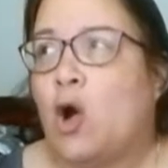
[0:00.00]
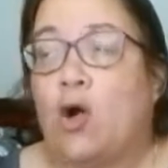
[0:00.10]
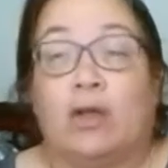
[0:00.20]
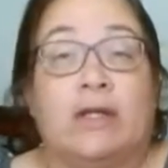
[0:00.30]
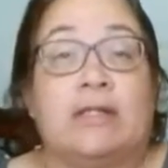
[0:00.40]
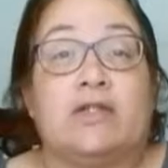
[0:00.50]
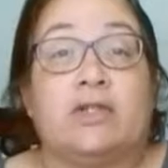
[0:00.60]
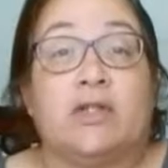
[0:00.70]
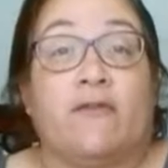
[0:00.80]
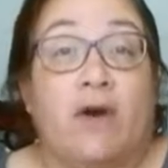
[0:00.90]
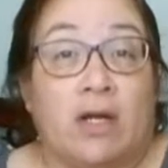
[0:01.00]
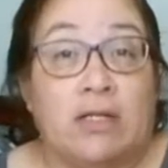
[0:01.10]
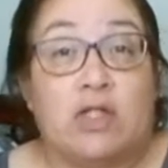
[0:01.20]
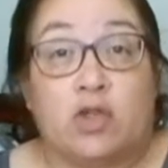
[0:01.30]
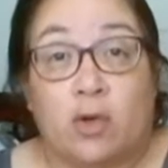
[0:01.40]
unless there's a
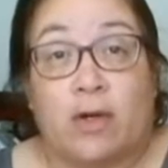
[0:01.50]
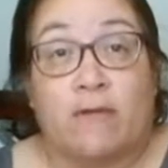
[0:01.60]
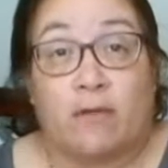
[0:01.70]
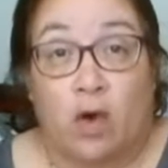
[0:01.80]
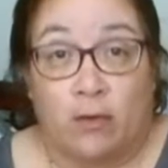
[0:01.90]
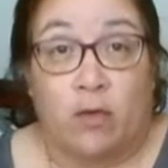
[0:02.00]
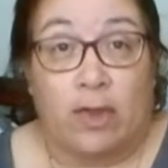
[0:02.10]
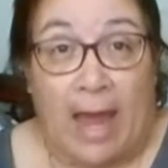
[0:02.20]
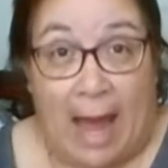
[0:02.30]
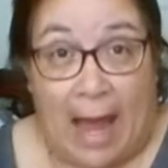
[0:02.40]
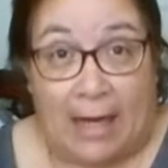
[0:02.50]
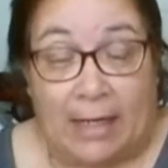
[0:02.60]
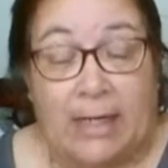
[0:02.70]
funny story involved with that.